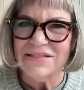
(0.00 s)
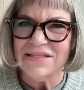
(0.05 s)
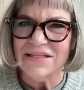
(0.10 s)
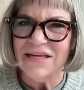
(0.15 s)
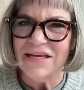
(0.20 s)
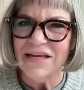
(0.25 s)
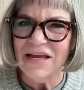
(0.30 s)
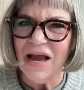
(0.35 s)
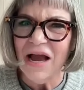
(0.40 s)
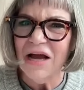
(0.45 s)

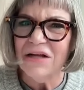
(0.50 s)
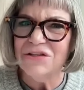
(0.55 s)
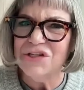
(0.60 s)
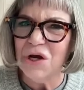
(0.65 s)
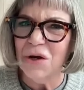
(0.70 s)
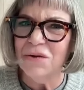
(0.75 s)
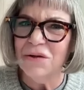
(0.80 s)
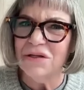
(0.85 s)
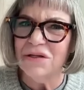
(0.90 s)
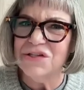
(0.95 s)
Honestly,
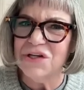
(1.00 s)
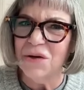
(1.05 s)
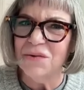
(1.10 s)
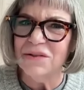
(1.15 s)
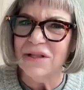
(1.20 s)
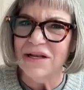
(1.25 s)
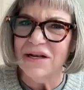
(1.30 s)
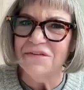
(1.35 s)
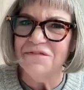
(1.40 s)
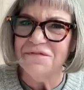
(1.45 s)
don't
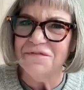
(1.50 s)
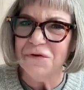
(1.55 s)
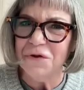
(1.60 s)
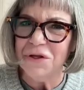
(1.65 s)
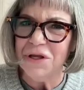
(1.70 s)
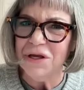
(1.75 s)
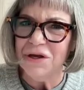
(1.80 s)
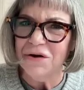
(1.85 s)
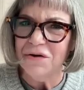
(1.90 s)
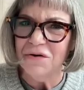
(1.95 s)
let it fool
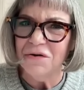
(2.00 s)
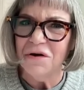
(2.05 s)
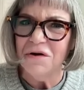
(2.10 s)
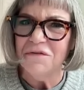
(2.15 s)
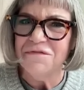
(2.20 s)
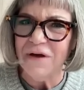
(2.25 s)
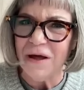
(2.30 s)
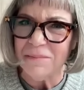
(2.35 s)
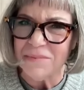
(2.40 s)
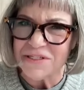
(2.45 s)
you.
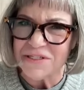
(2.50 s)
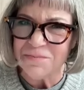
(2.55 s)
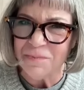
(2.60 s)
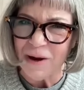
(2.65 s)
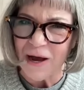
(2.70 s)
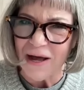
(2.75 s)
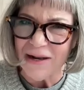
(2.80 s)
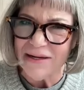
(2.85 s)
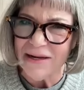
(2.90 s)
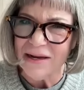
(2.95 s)
Velma's
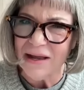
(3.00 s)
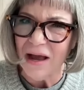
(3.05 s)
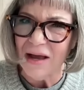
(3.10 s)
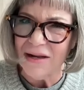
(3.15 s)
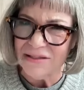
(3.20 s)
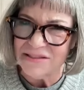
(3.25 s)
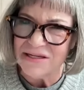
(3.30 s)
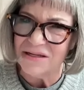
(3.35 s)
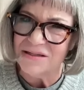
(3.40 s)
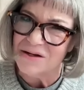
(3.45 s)
body kind
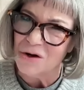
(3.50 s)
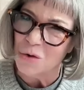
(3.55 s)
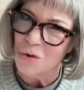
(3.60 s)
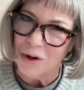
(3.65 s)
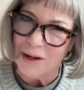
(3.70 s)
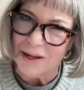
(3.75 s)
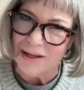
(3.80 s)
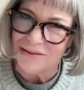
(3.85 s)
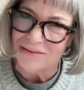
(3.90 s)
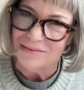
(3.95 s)
of doesn't
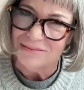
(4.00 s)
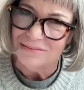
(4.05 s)
quit.